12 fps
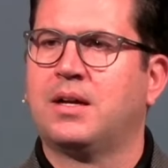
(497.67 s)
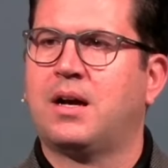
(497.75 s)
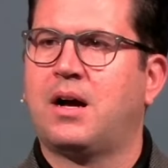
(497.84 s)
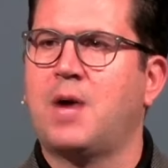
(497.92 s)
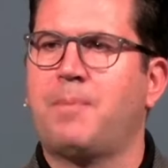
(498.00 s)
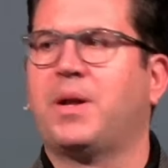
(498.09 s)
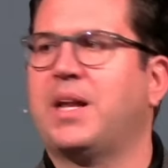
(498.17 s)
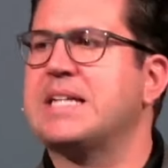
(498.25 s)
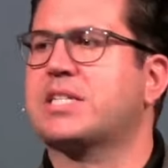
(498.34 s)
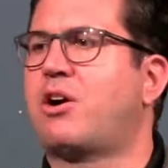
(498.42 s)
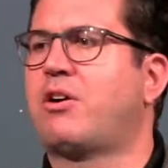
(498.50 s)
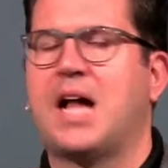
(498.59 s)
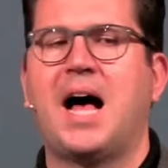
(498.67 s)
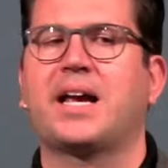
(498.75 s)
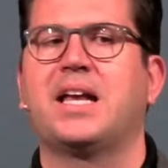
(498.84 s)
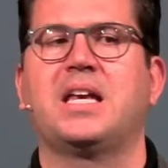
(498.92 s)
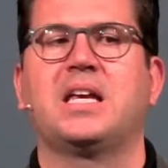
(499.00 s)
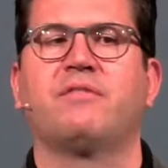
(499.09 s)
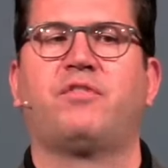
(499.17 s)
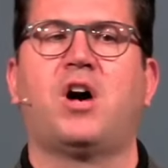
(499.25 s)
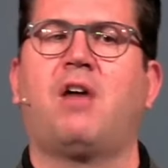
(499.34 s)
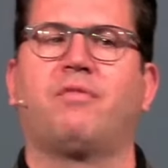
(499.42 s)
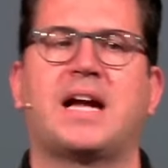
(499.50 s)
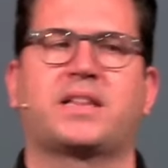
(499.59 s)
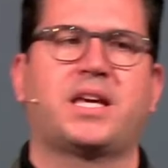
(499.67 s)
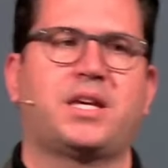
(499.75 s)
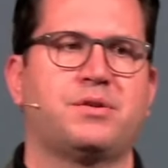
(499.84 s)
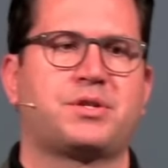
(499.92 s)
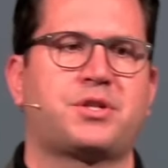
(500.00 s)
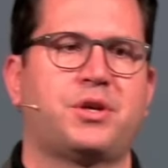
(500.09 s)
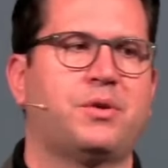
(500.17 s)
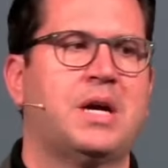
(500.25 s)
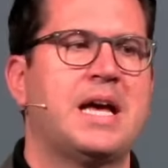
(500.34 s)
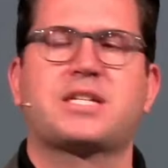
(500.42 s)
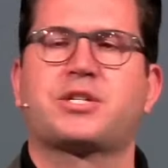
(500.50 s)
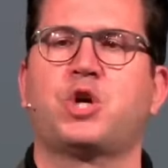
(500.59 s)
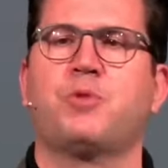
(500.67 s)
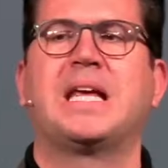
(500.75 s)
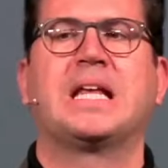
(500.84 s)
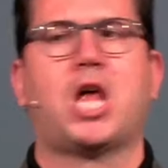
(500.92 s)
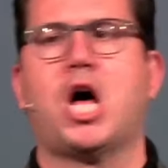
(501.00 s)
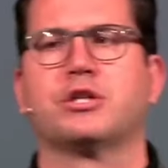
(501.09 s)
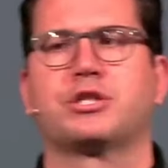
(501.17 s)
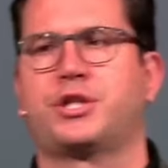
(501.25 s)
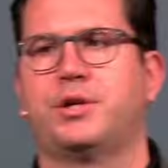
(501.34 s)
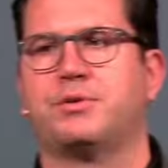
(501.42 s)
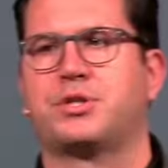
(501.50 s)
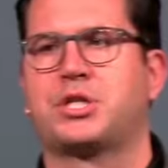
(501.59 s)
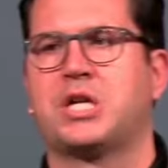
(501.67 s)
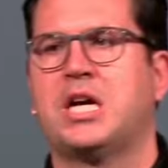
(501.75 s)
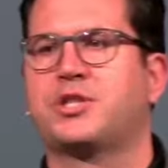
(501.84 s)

Our police are not getting involved like they used to. It's too many lawsuits.